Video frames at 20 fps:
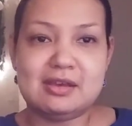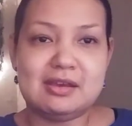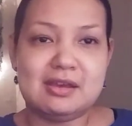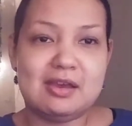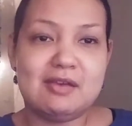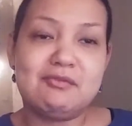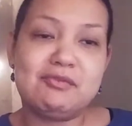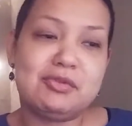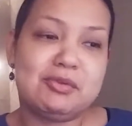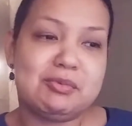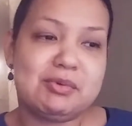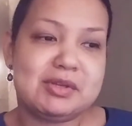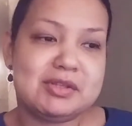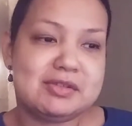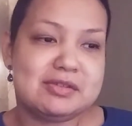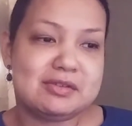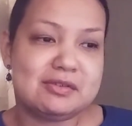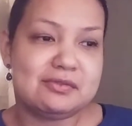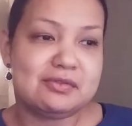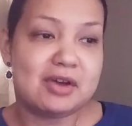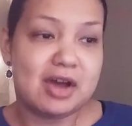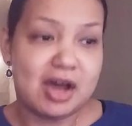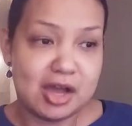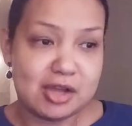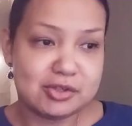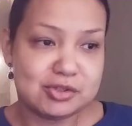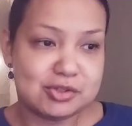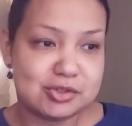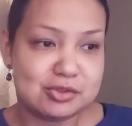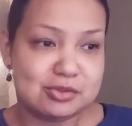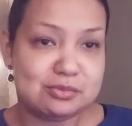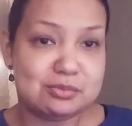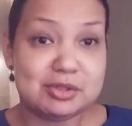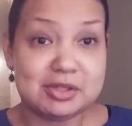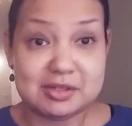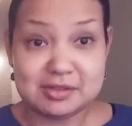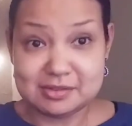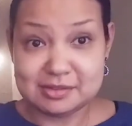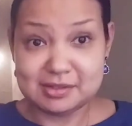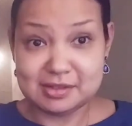influence of Khonshu,
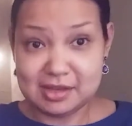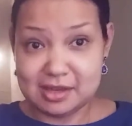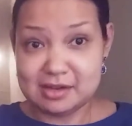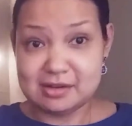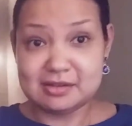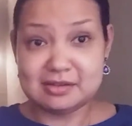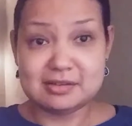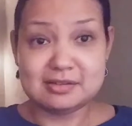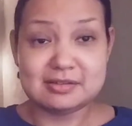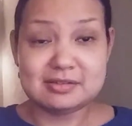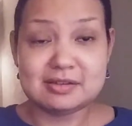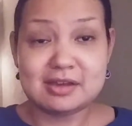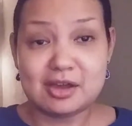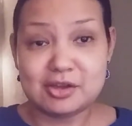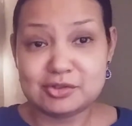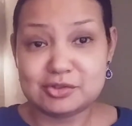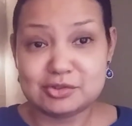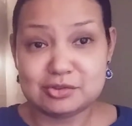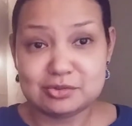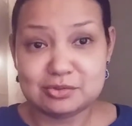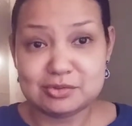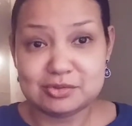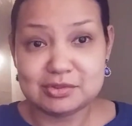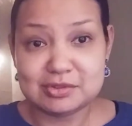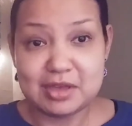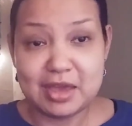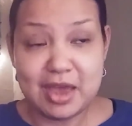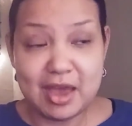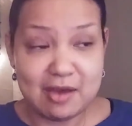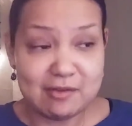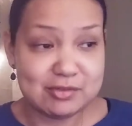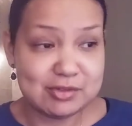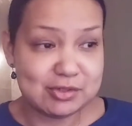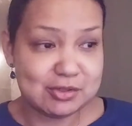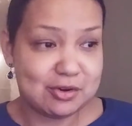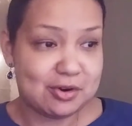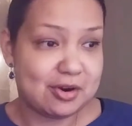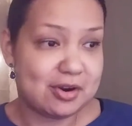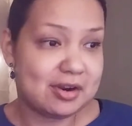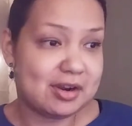because again he's Khonshu's
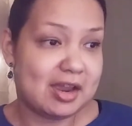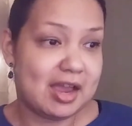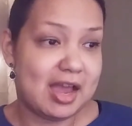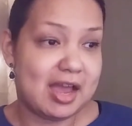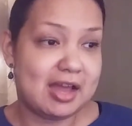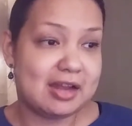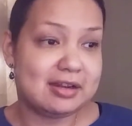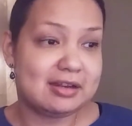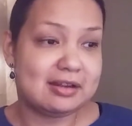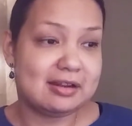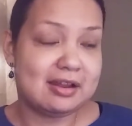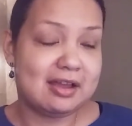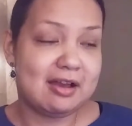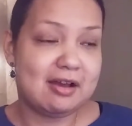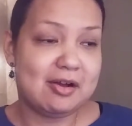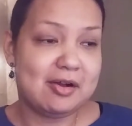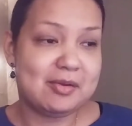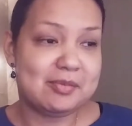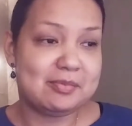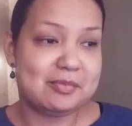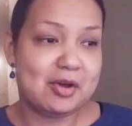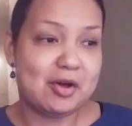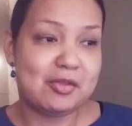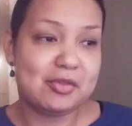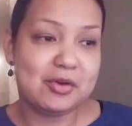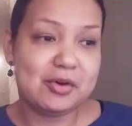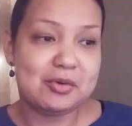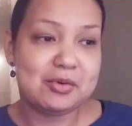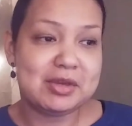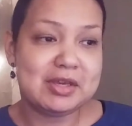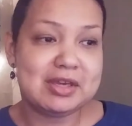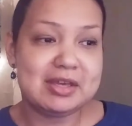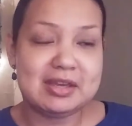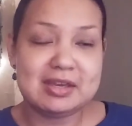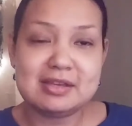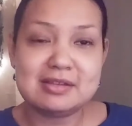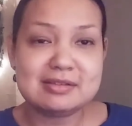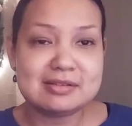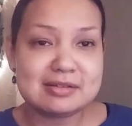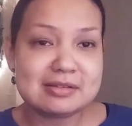avatar, and although he
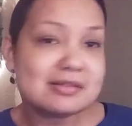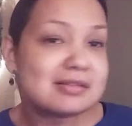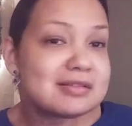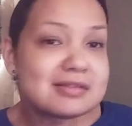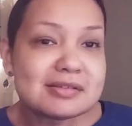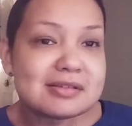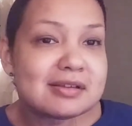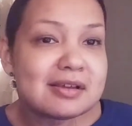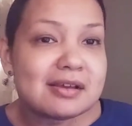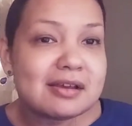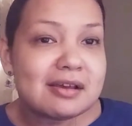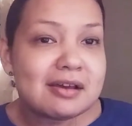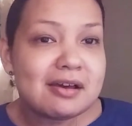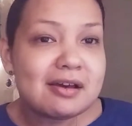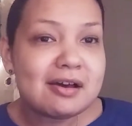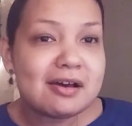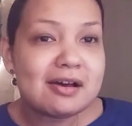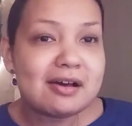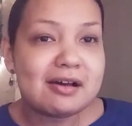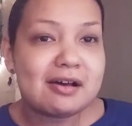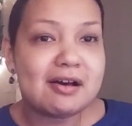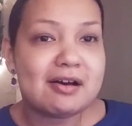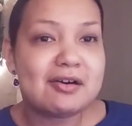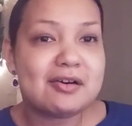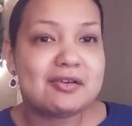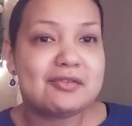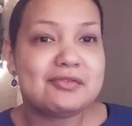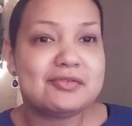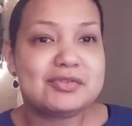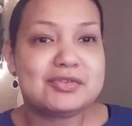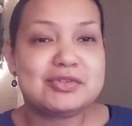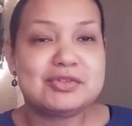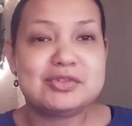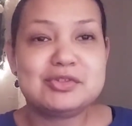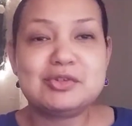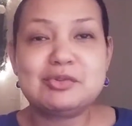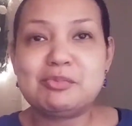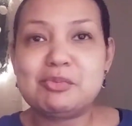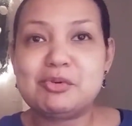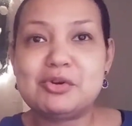isn't of
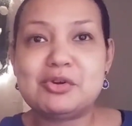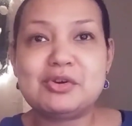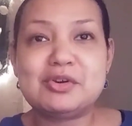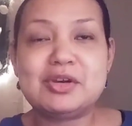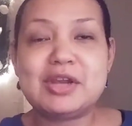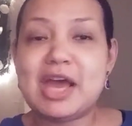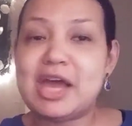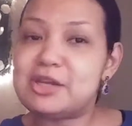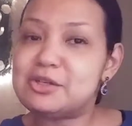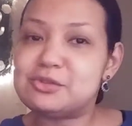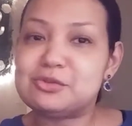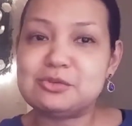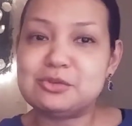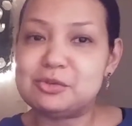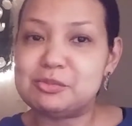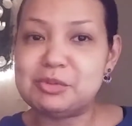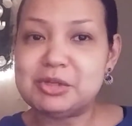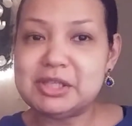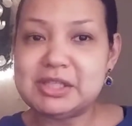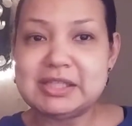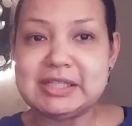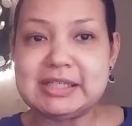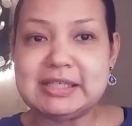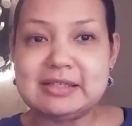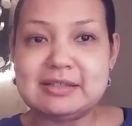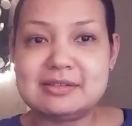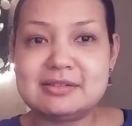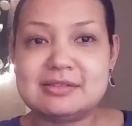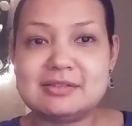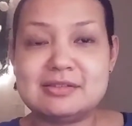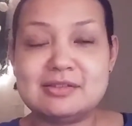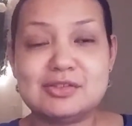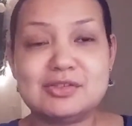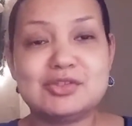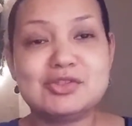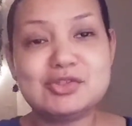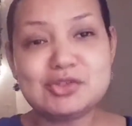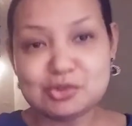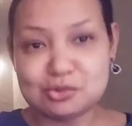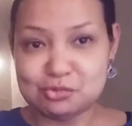supernatural abilities, the
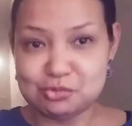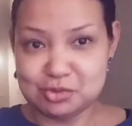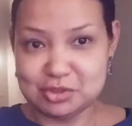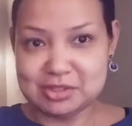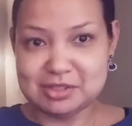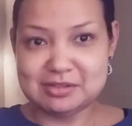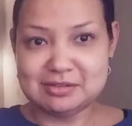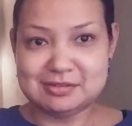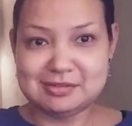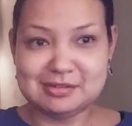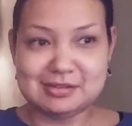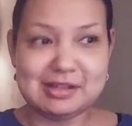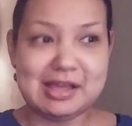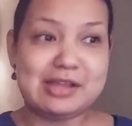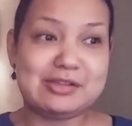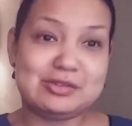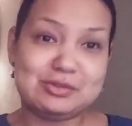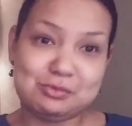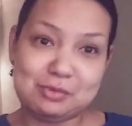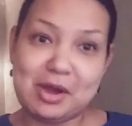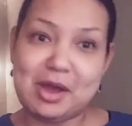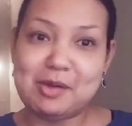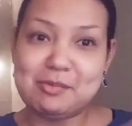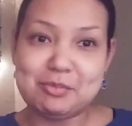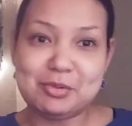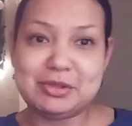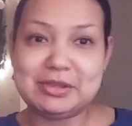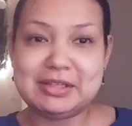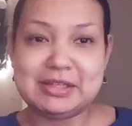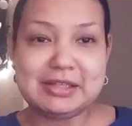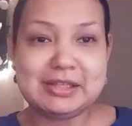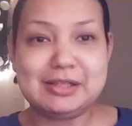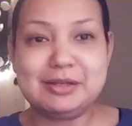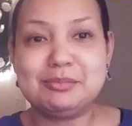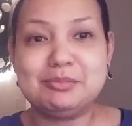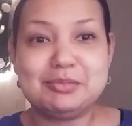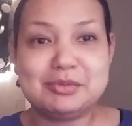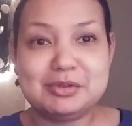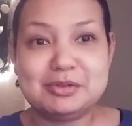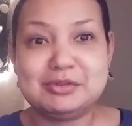suit, that's why I put the
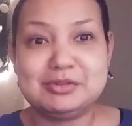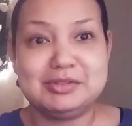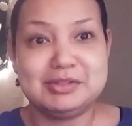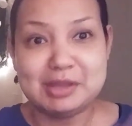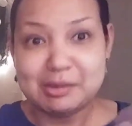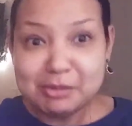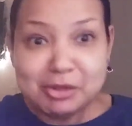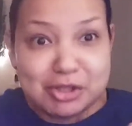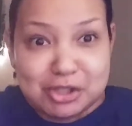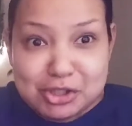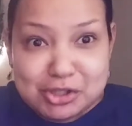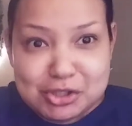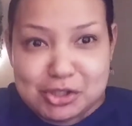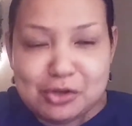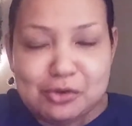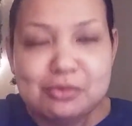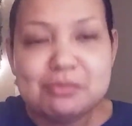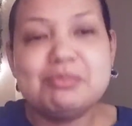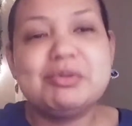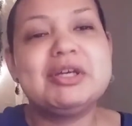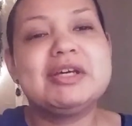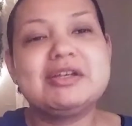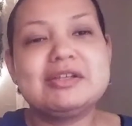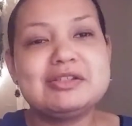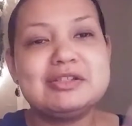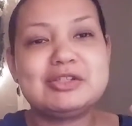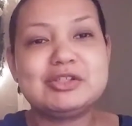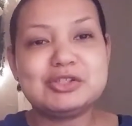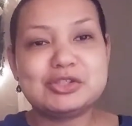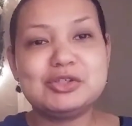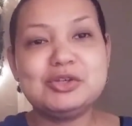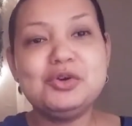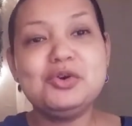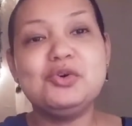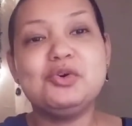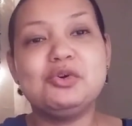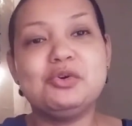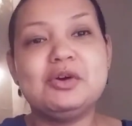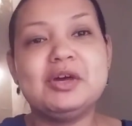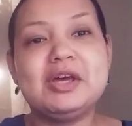clip, summon the suit, because the suit